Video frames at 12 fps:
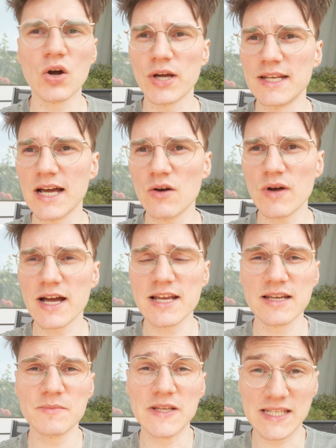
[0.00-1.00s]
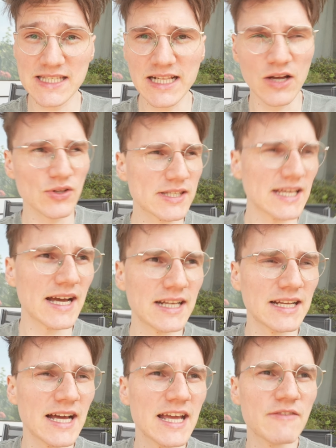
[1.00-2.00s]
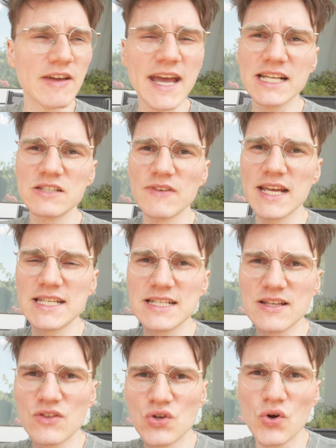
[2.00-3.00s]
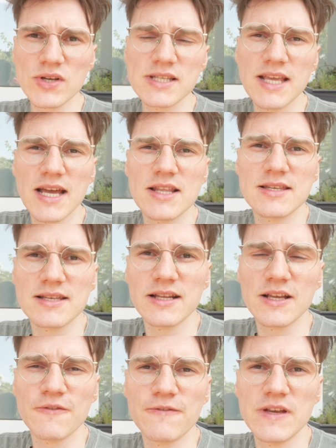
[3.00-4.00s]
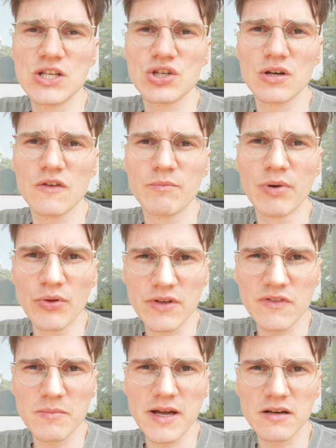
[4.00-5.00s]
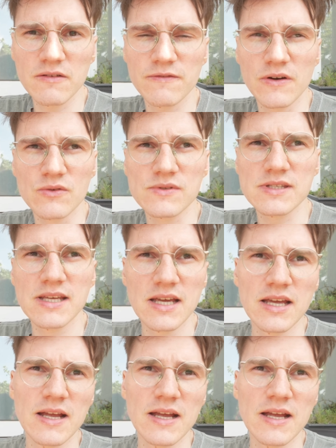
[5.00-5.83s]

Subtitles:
Okay, now I am still outside and I have activated the noise cancelling feature of both of the microphones.